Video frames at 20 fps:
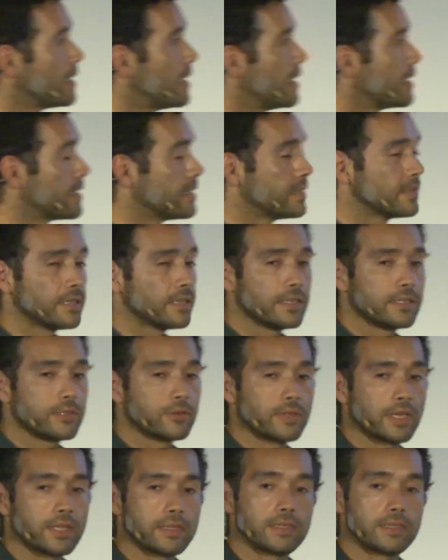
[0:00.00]
I can tell
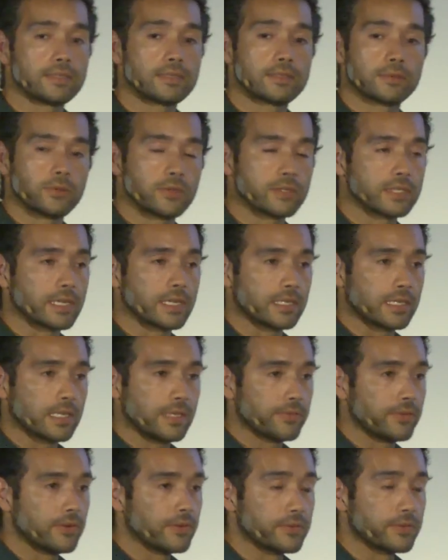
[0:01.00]
you that this was a
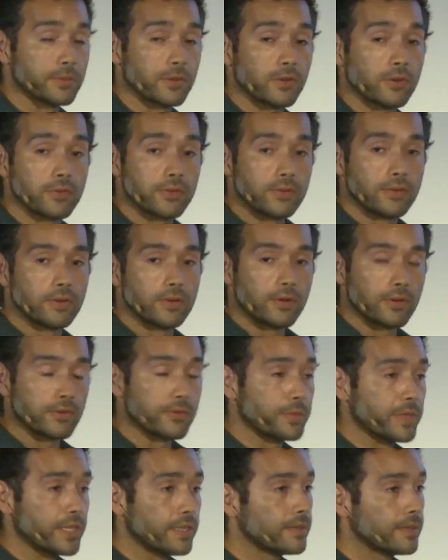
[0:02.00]
gift for
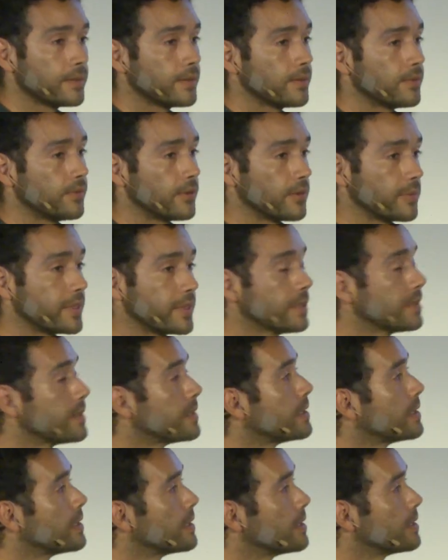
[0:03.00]
me,
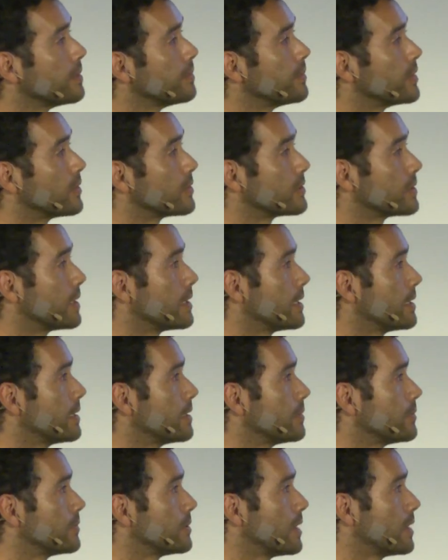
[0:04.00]
because
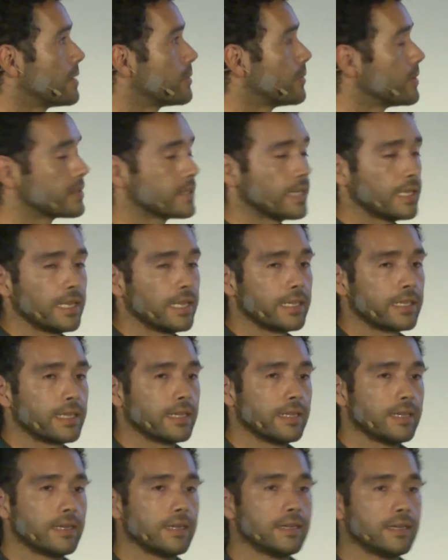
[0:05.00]
that was like
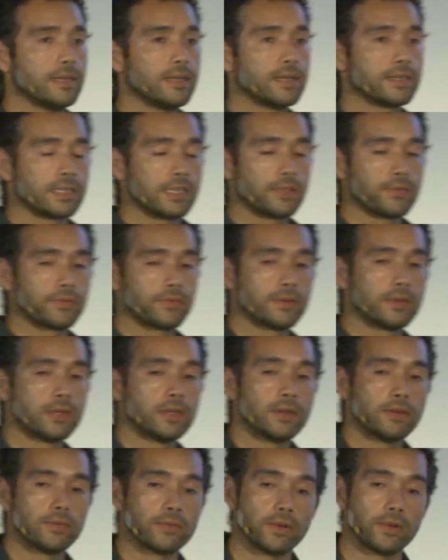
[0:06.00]
a gift
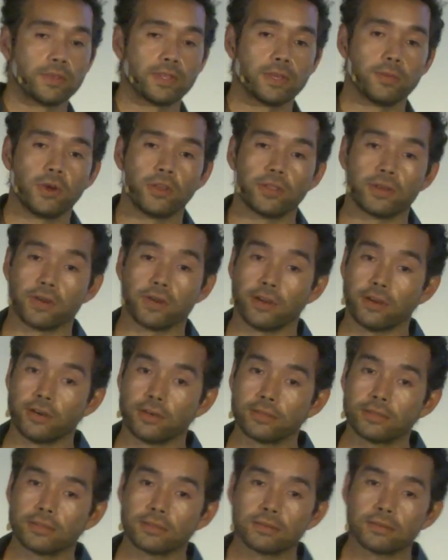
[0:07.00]
from the Mother
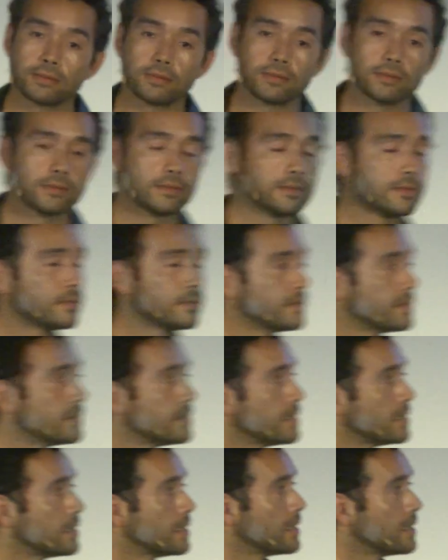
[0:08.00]
Earth.
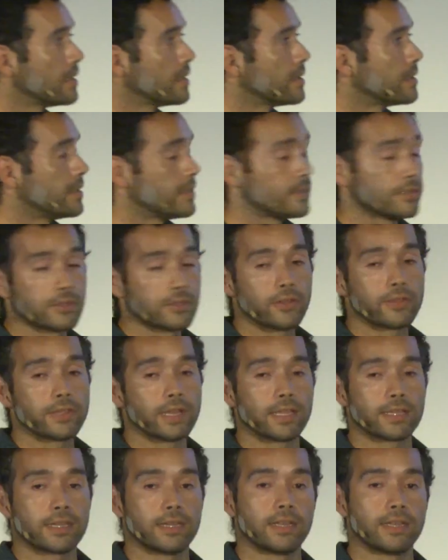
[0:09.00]
This is not
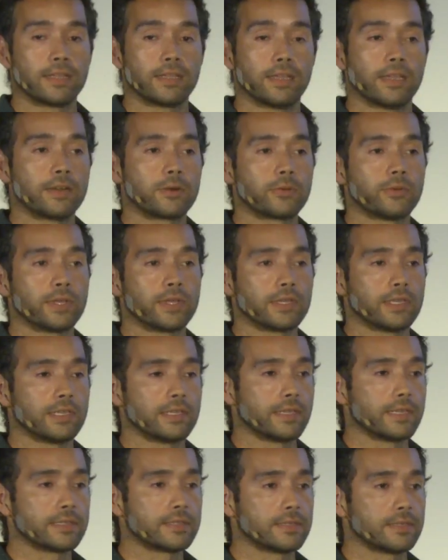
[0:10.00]
like an earthquake
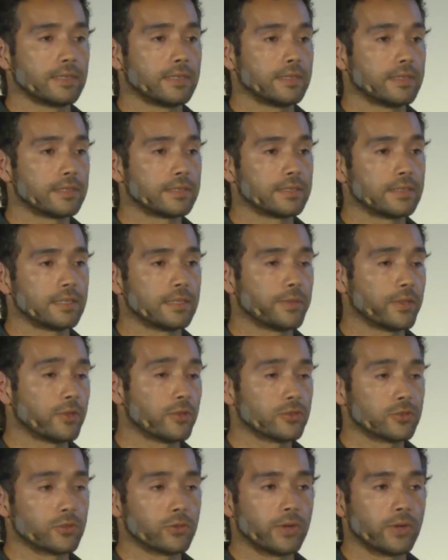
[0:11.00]
in the city
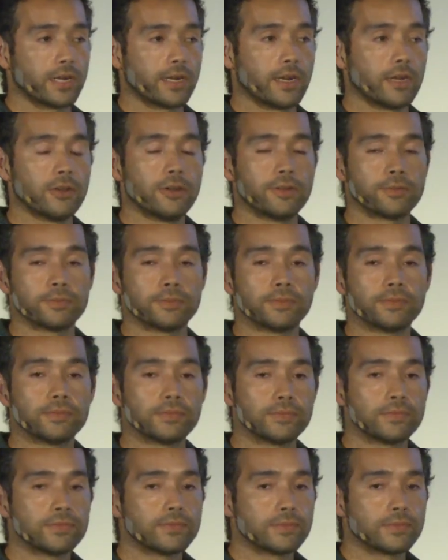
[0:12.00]
because you are alone.
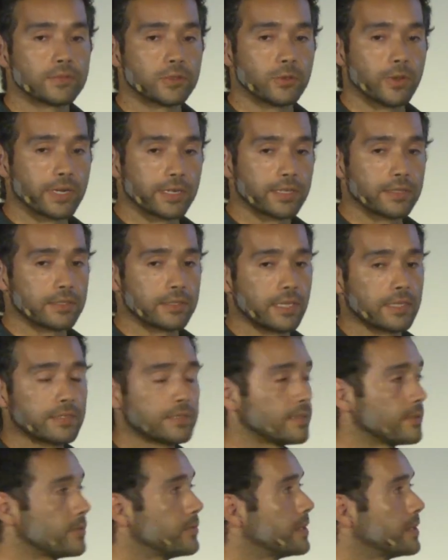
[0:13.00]
You are just
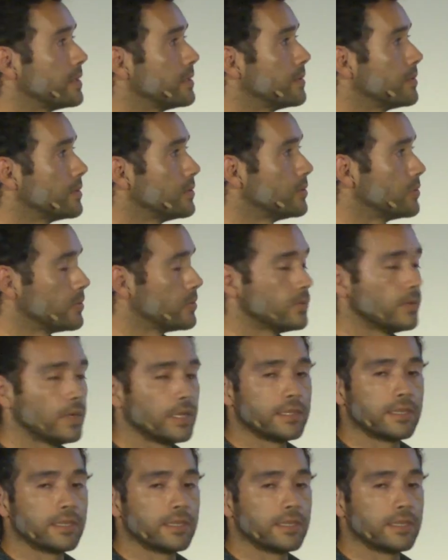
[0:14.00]
with you